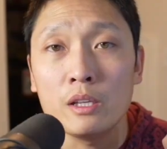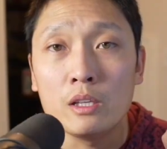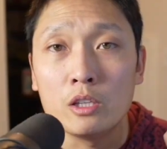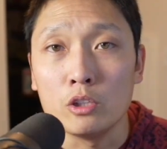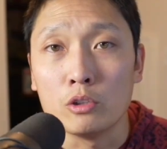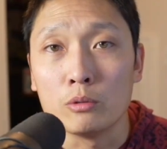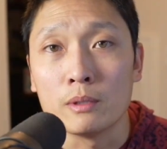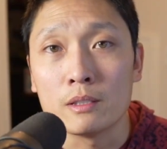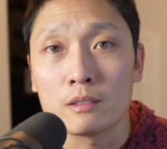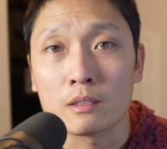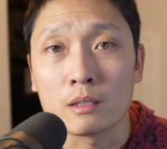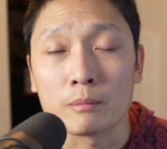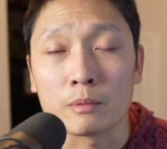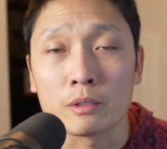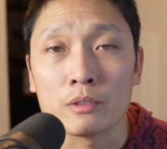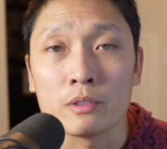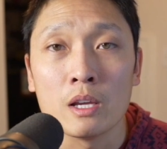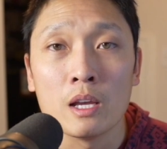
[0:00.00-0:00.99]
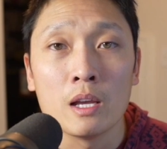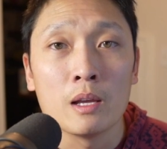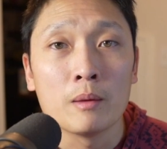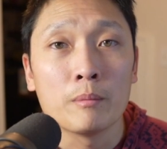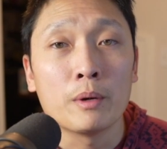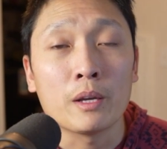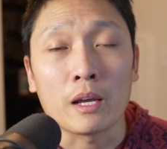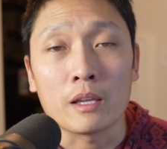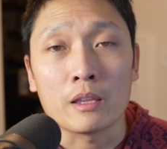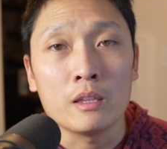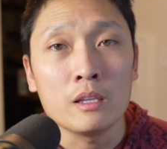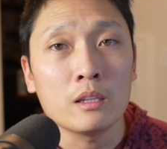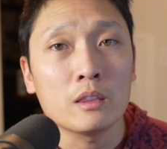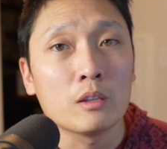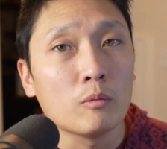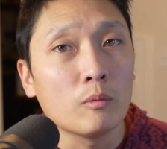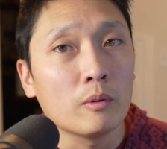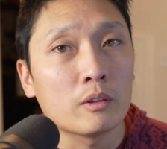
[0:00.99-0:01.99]
humid summers. But I
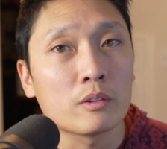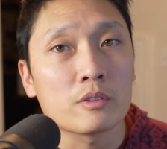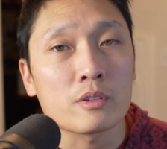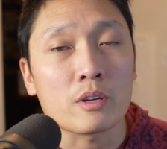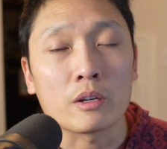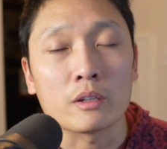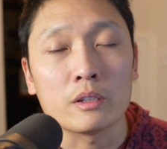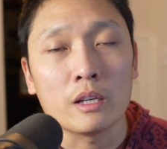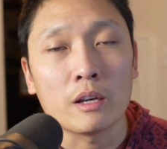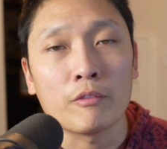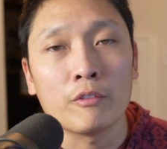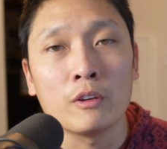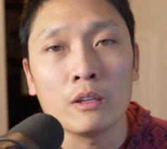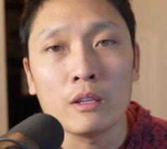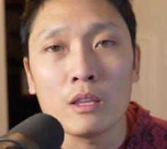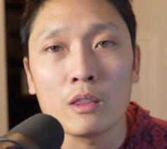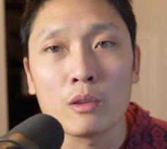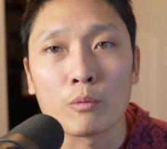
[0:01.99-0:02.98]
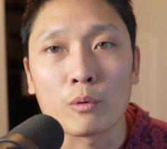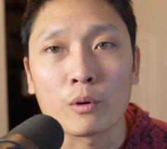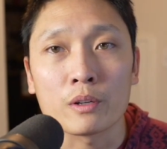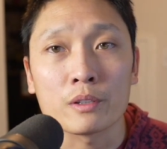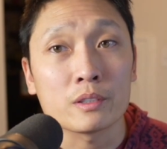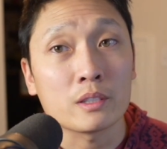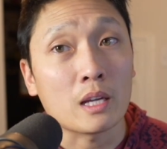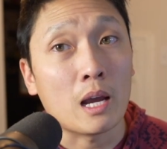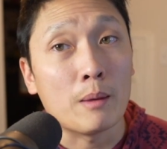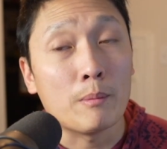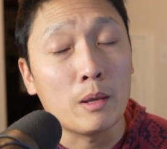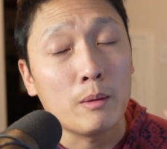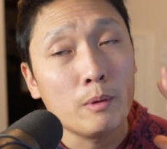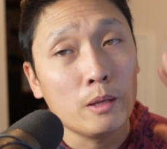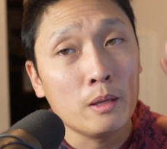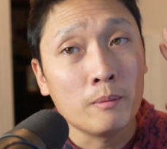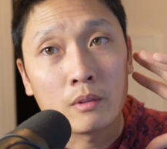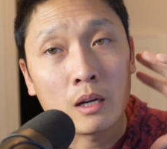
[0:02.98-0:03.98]
think the winters are definitely the worst. I may
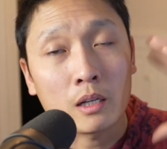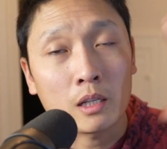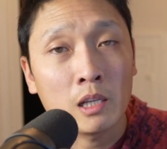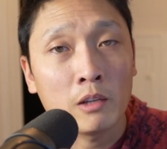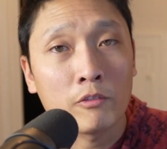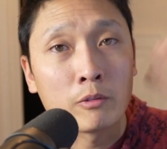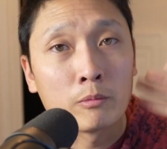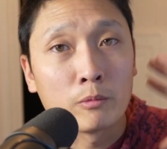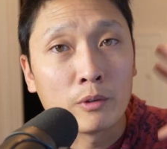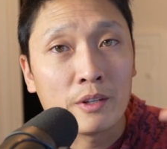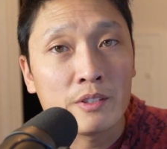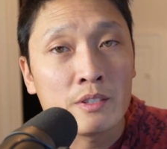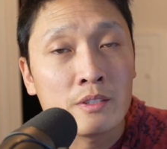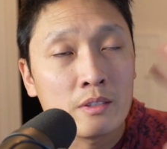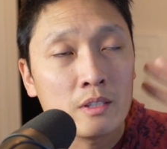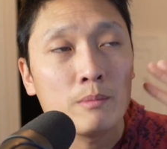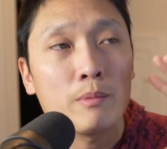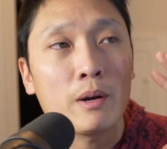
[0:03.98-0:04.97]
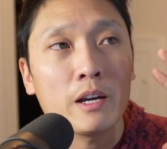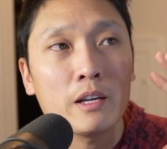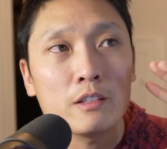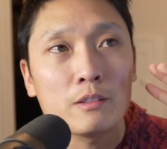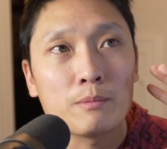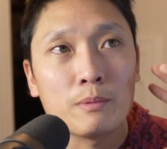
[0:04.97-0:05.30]
be talking from recency bias